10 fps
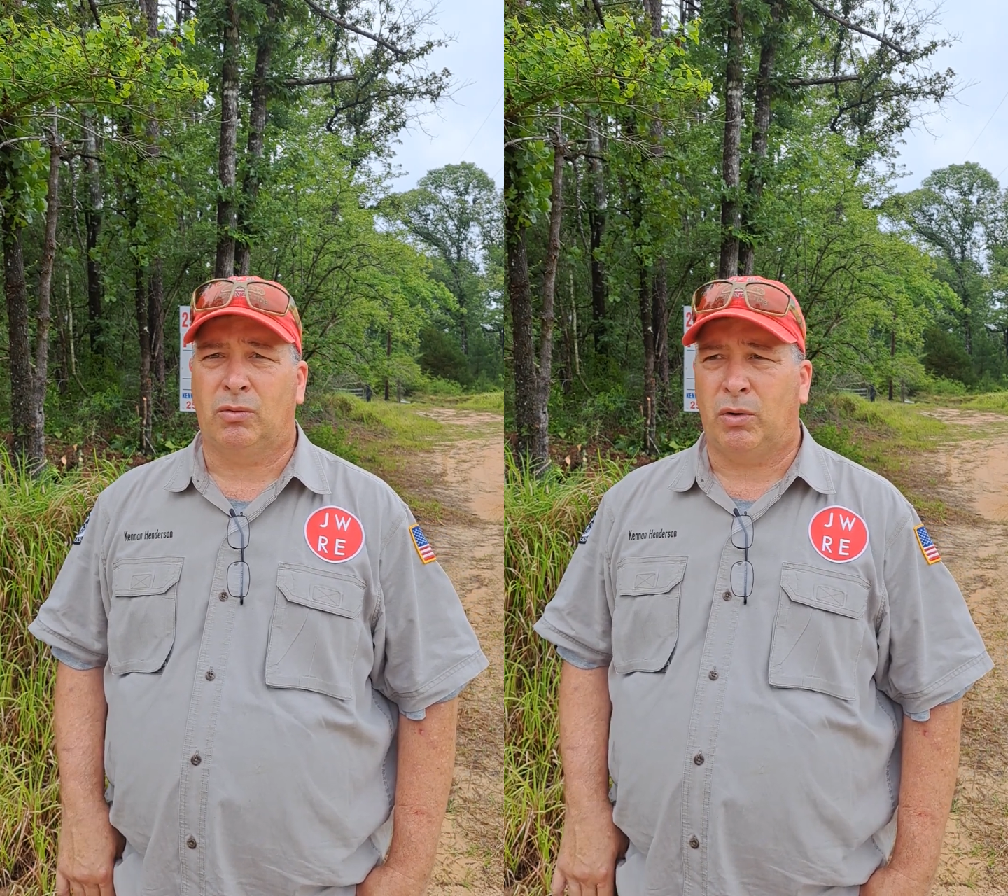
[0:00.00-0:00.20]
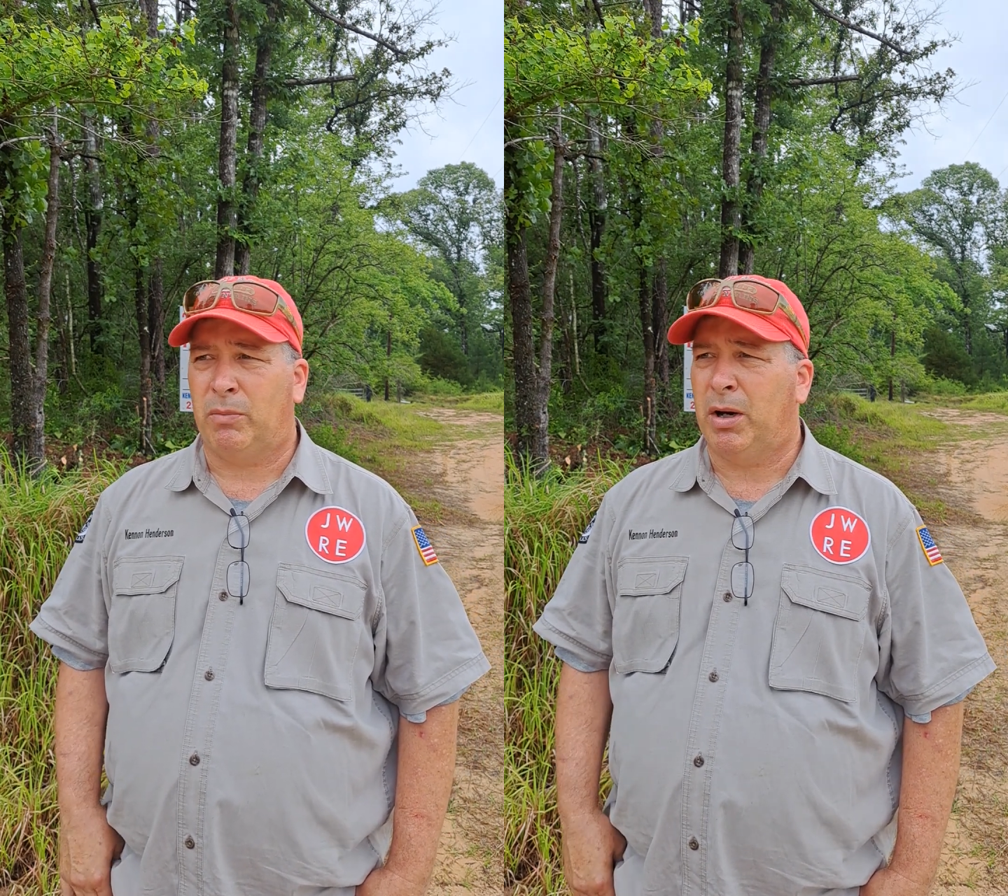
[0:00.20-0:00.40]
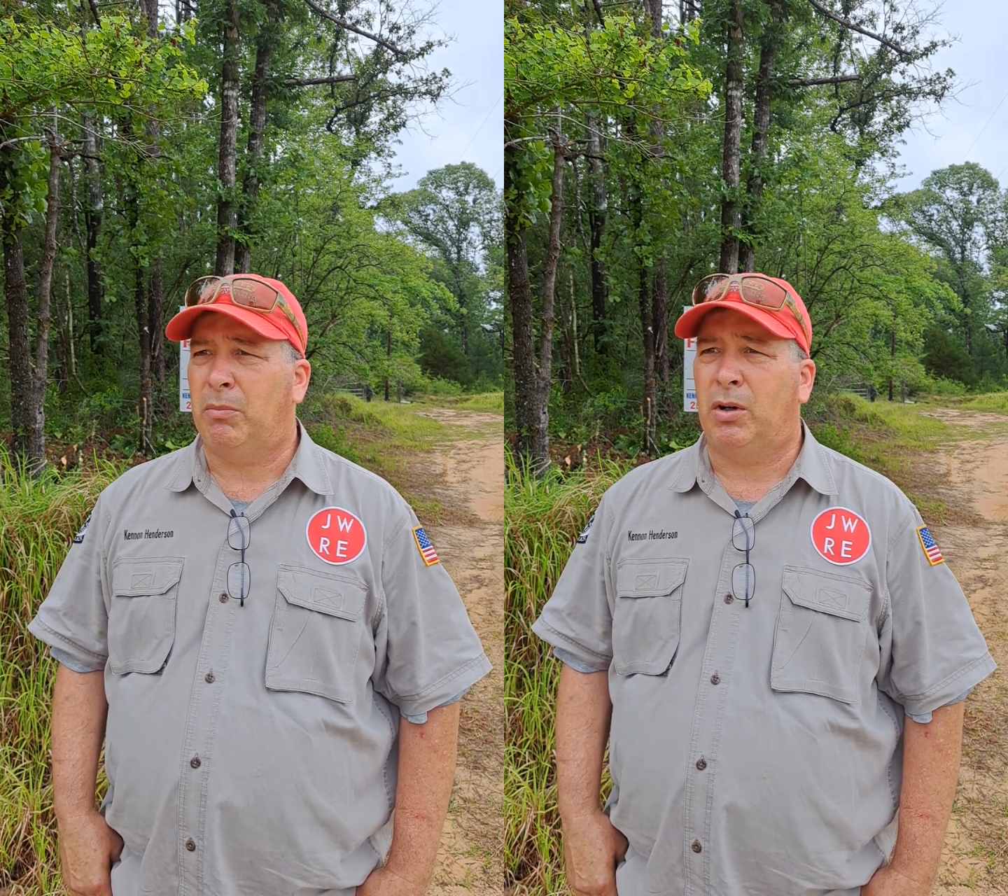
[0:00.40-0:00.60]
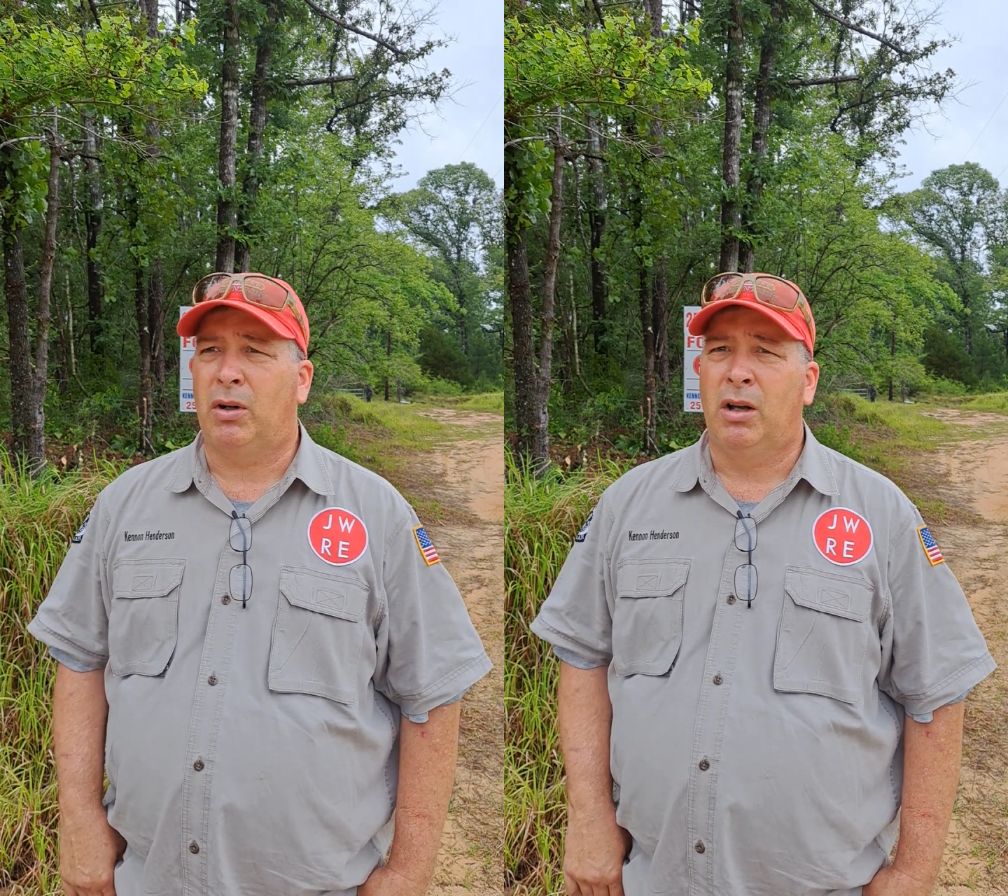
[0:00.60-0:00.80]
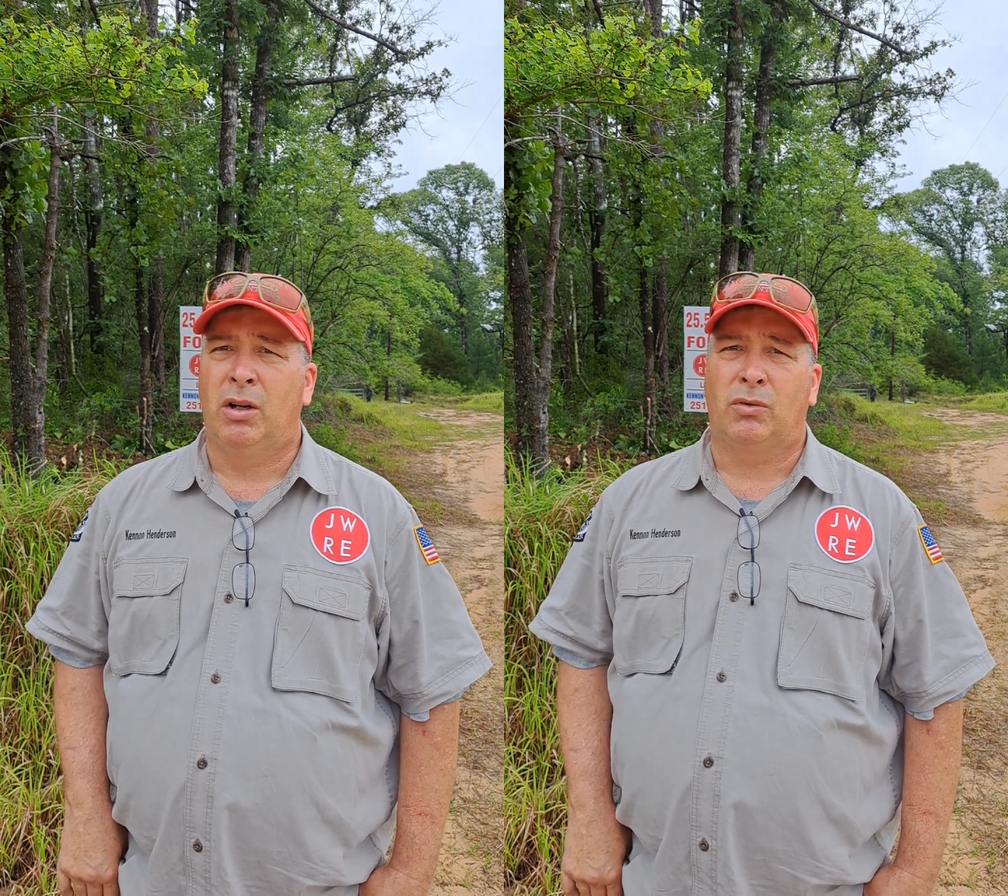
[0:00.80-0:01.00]
Remember,
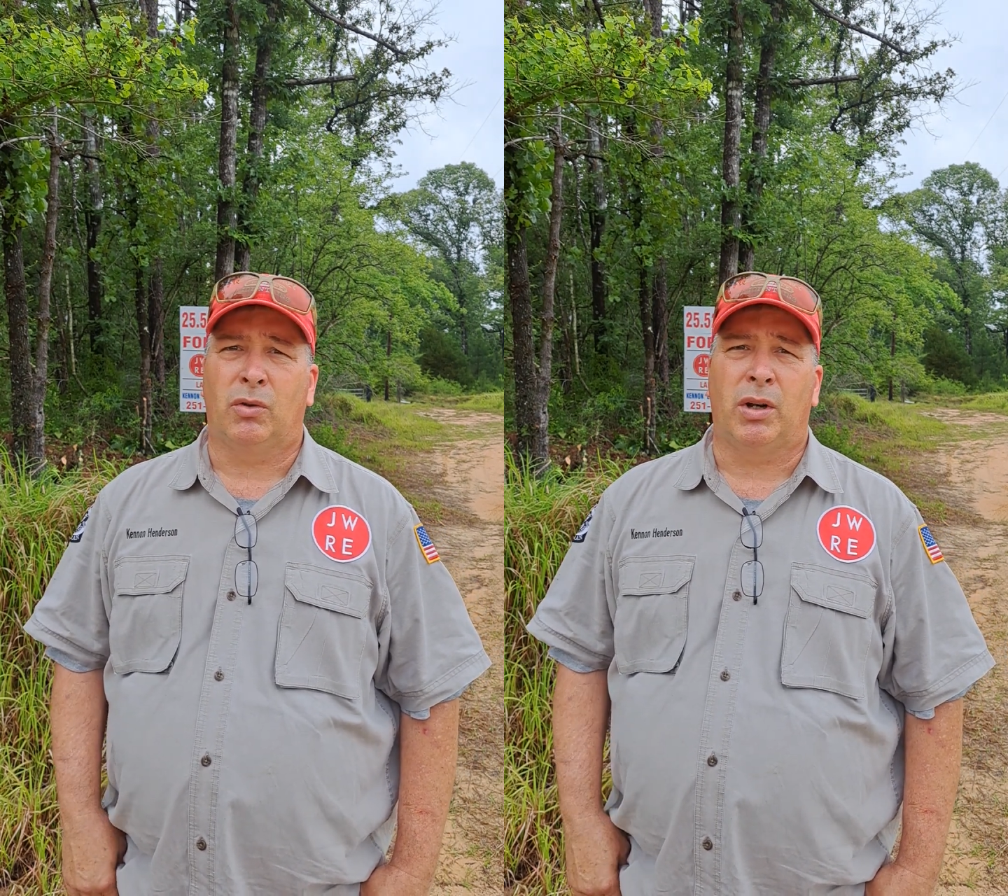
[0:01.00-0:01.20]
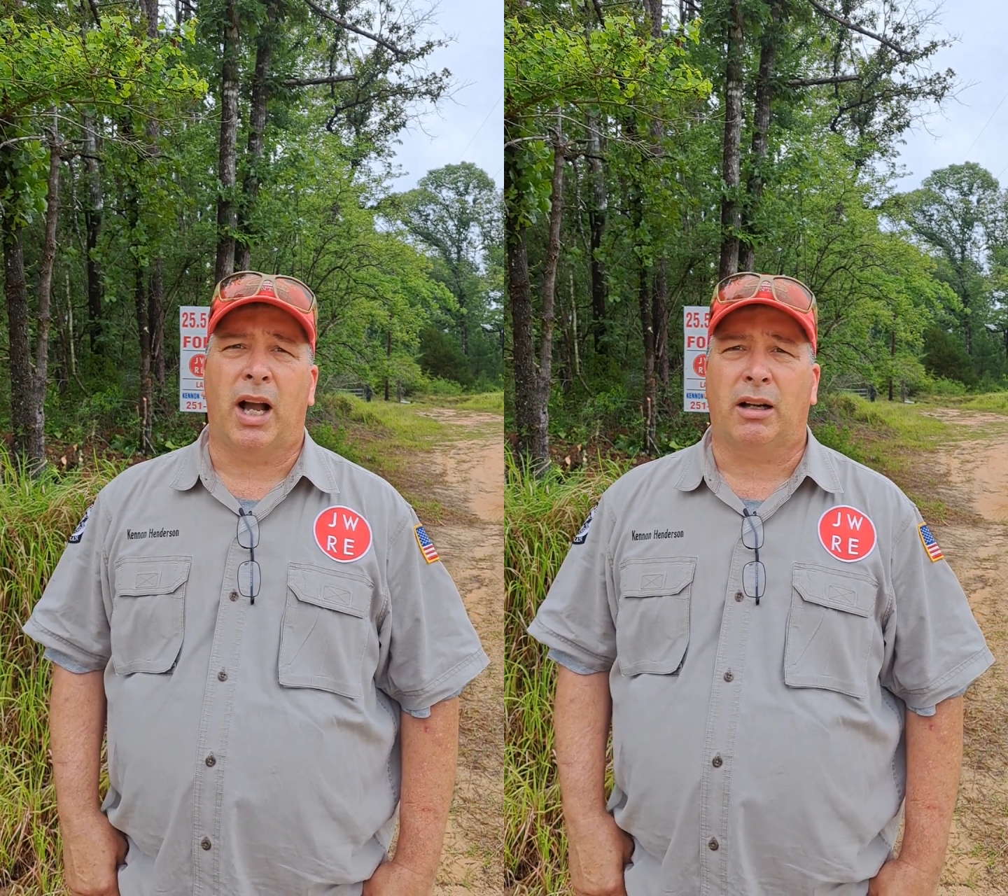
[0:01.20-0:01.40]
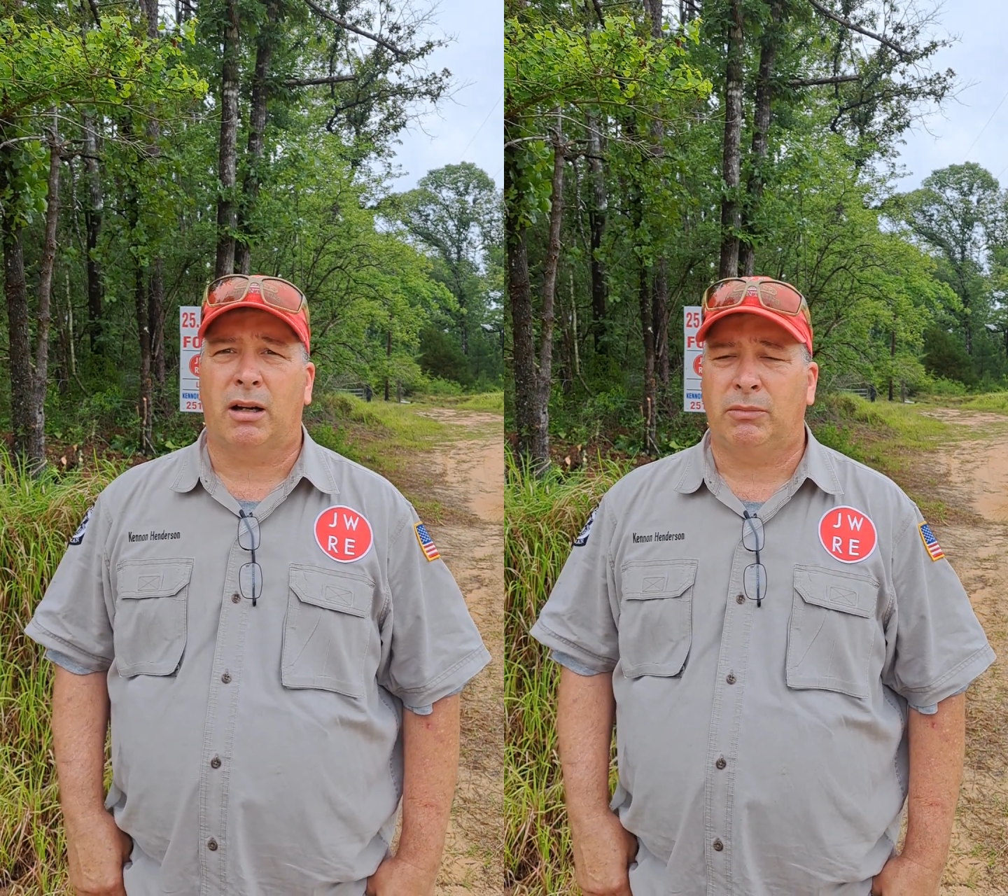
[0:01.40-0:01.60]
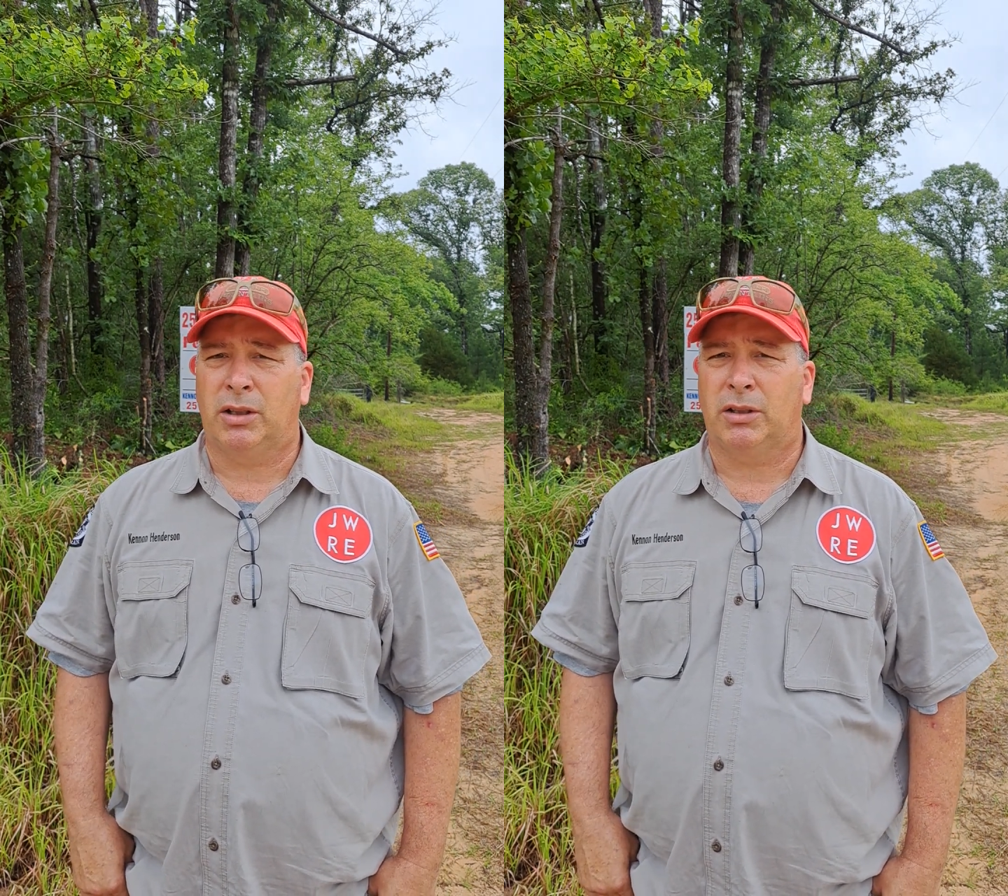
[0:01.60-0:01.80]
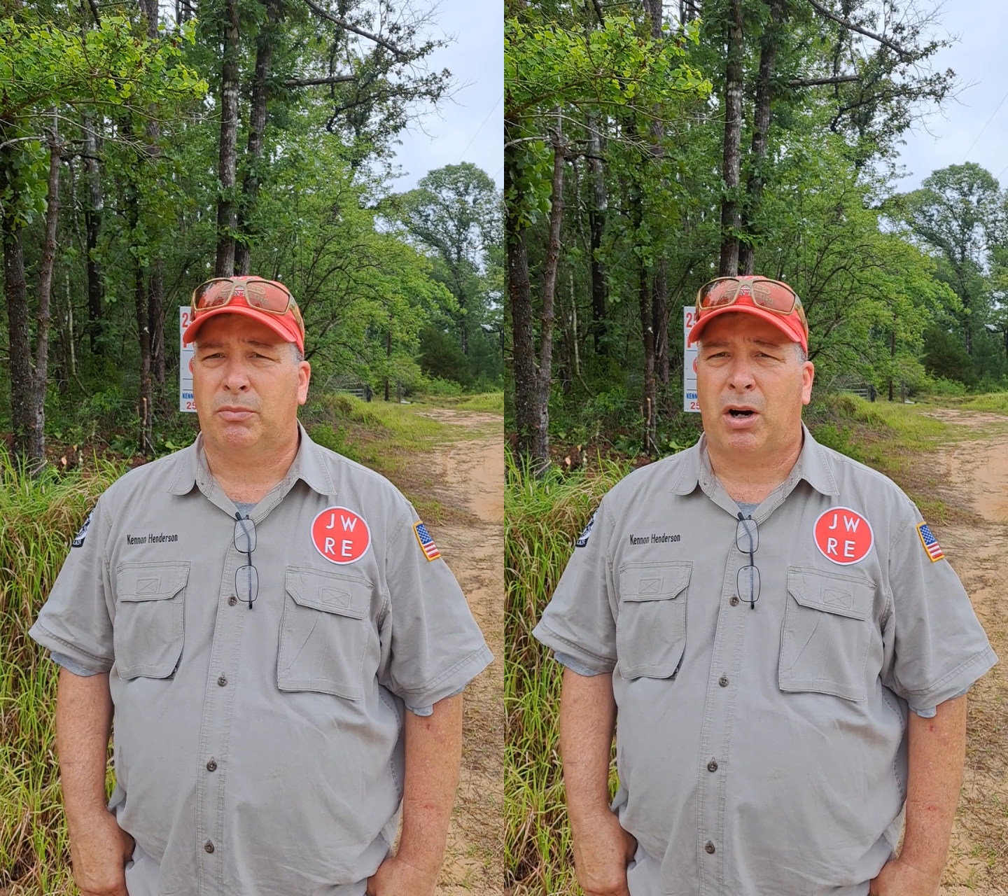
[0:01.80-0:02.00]
do not come to this